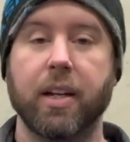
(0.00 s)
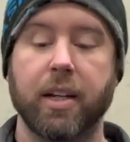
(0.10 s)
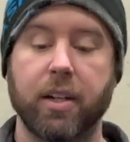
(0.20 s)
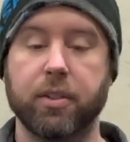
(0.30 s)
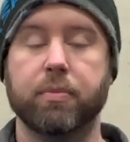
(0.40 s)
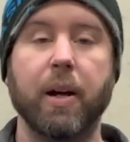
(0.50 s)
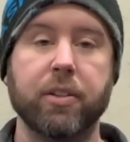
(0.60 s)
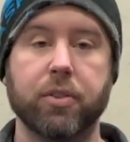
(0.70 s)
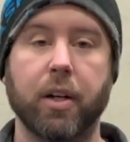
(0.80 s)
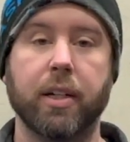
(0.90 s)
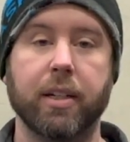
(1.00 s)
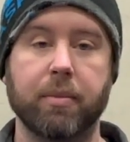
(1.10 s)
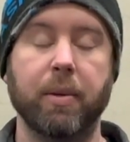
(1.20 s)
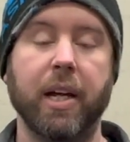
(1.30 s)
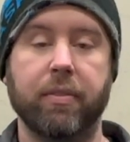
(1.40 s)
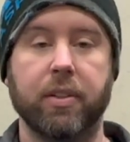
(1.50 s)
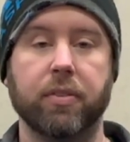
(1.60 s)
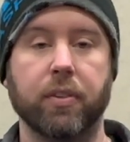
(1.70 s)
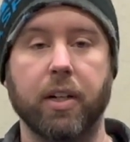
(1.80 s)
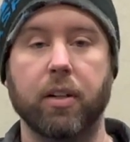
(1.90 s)
here's my truck and it may have a
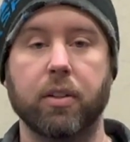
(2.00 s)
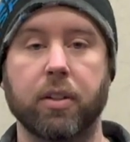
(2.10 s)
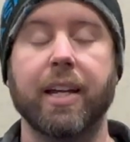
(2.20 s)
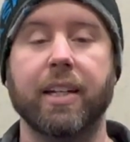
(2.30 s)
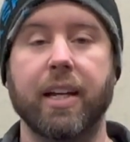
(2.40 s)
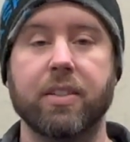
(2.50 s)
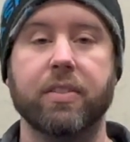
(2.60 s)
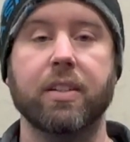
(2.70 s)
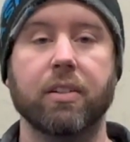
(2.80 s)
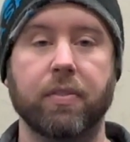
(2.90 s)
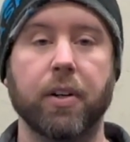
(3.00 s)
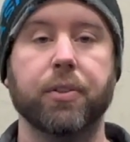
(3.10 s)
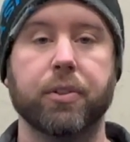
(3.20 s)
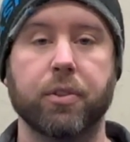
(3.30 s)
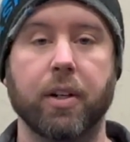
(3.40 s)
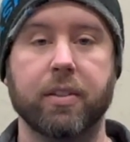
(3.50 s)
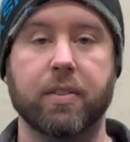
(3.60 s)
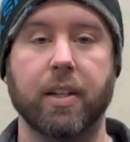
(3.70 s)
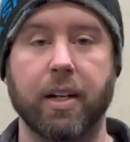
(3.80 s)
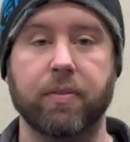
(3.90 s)
different color in a sea of other trucks
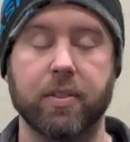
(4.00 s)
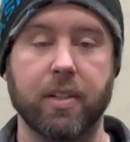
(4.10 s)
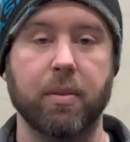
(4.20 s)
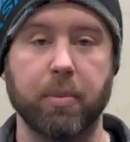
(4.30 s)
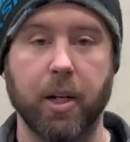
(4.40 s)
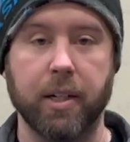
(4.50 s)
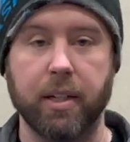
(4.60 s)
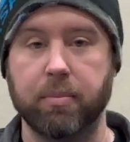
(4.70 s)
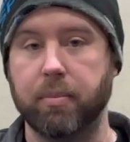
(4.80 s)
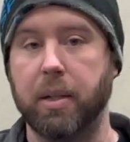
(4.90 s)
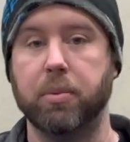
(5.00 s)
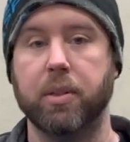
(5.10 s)
that have the same body, maybe